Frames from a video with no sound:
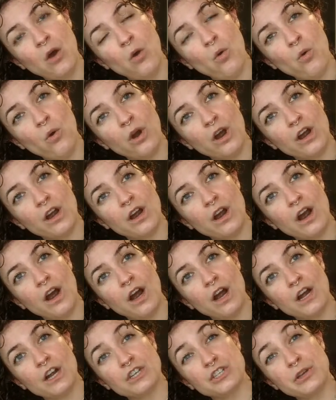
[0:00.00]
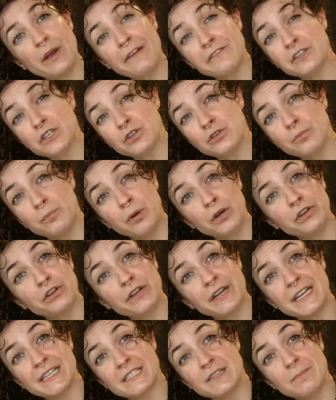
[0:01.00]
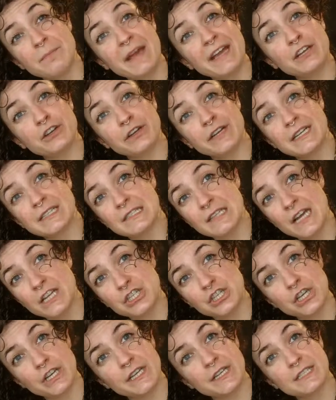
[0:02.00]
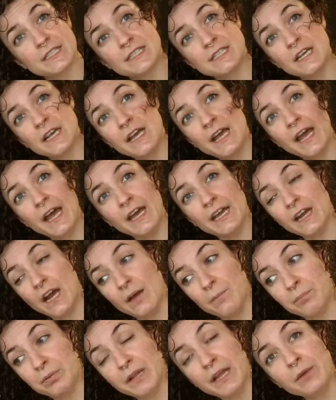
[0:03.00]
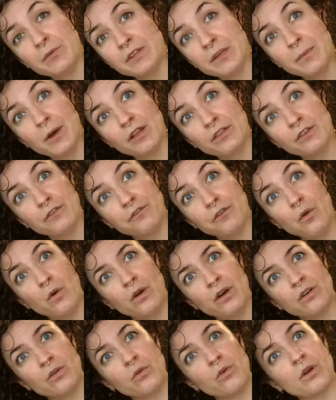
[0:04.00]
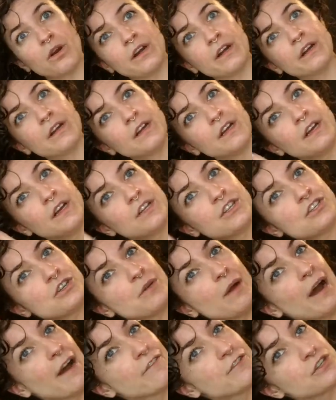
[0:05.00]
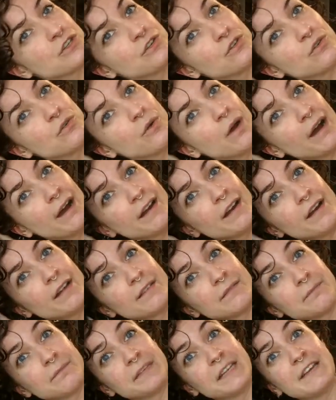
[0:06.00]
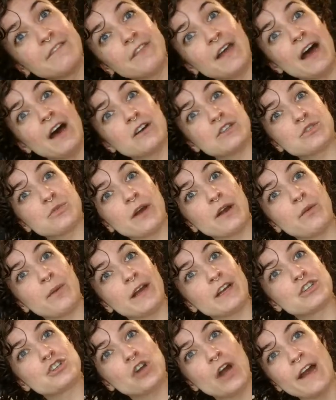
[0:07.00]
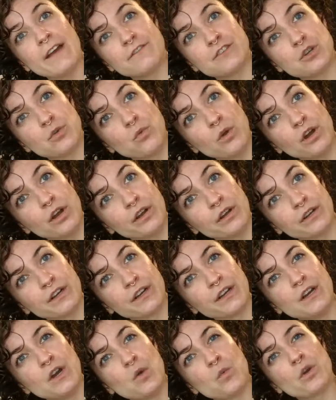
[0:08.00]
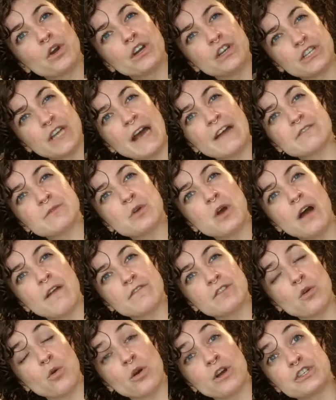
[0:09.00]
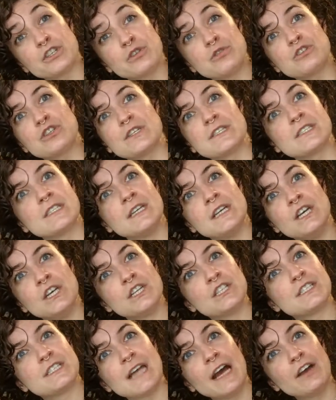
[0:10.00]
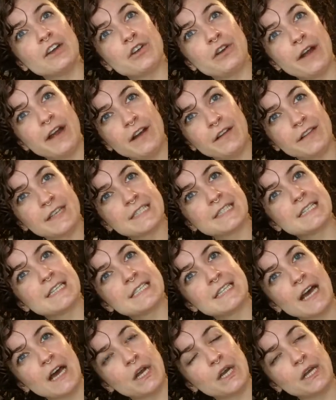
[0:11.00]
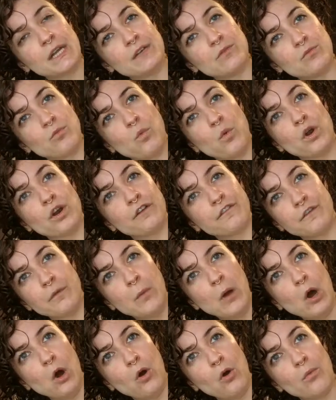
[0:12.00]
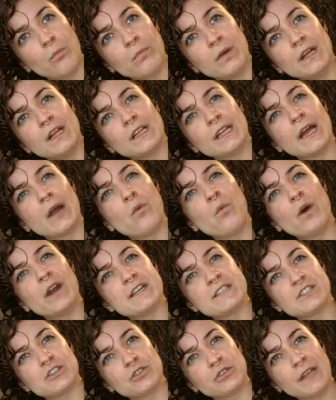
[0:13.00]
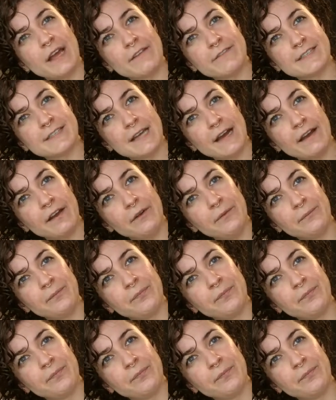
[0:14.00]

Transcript: Or do you have to make your kids lunches and play with them on the floor? Or do you have to leave the house right away and drive to work? We're going to have some comments. Or do you just style your hair and then sit down and work from home? Like, what is your lifestyle?